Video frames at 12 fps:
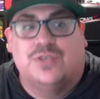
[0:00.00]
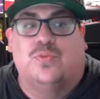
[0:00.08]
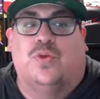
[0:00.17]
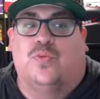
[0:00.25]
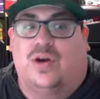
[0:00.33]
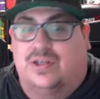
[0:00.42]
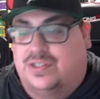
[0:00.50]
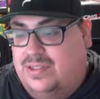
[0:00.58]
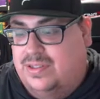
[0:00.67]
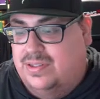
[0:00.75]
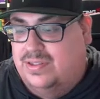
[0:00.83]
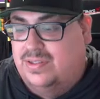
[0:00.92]
with
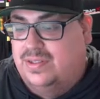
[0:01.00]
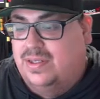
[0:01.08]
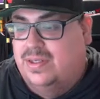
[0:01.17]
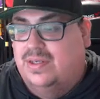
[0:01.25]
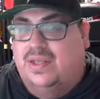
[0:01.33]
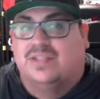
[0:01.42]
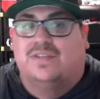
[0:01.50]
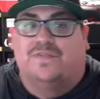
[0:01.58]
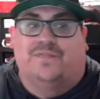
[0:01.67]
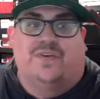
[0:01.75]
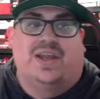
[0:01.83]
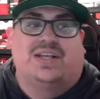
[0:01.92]
Washington. It's the
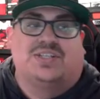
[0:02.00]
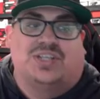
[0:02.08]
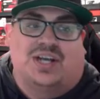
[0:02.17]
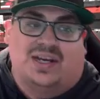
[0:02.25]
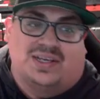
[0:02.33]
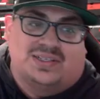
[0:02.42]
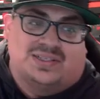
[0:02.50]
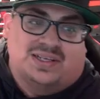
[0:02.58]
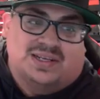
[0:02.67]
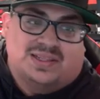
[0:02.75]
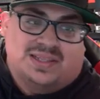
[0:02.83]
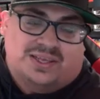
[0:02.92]
franchise
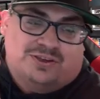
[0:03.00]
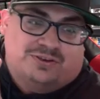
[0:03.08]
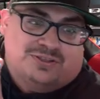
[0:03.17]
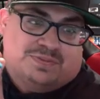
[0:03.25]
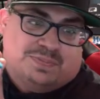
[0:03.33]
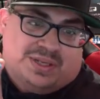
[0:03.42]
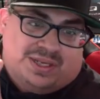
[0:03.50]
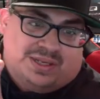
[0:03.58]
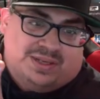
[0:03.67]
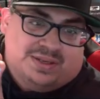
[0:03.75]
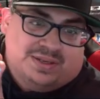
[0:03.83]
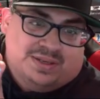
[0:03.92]
that used to
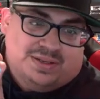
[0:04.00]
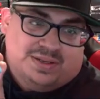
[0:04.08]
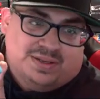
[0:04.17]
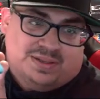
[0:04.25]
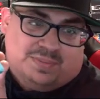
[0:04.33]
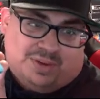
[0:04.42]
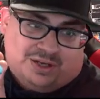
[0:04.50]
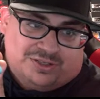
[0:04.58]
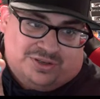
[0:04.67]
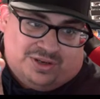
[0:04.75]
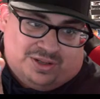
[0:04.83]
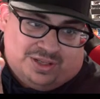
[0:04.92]
be the
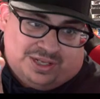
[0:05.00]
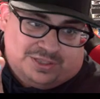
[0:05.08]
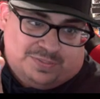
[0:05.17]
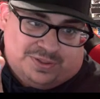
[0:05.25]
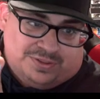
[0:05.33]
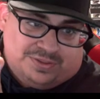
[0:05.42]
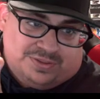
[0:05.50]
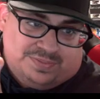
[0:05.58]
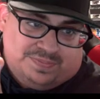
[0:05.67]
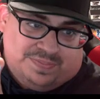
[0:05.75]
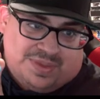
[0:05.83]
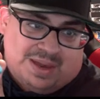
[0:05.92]
Montreal Expos
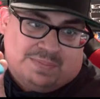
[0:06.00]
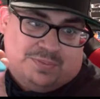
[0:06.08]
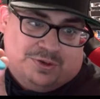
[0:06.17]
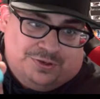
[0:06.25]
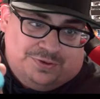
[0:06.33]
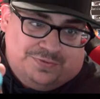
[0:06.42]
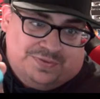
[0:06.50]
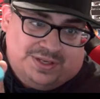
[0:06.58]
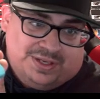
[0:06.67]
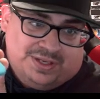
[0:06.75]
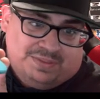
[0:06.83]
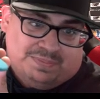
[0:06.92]
that moved
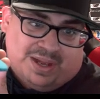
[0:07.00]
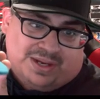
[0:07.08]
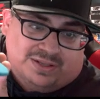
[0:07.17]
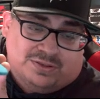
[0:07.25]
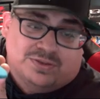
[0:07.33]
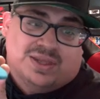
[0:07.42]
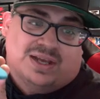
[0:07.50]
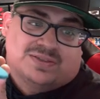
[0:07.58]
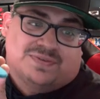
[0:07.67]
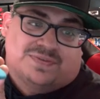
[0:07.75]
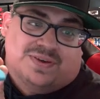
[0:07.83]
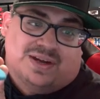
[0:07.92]
back in
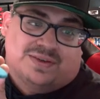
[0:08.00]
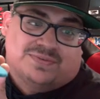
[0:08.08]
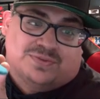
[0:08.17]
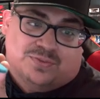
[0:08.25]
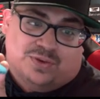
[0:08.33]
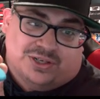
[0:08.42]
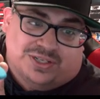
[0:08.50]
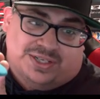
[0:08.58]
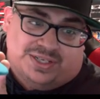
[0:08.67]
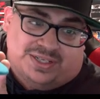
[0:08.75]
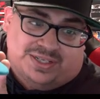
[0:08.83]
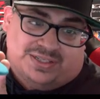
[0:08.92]
2005 to
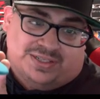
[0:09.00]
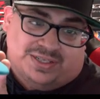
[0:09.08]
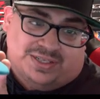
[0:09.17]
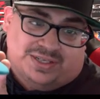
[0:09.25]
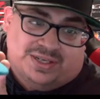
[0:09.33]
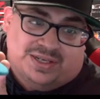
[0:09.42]
Washington, D.C.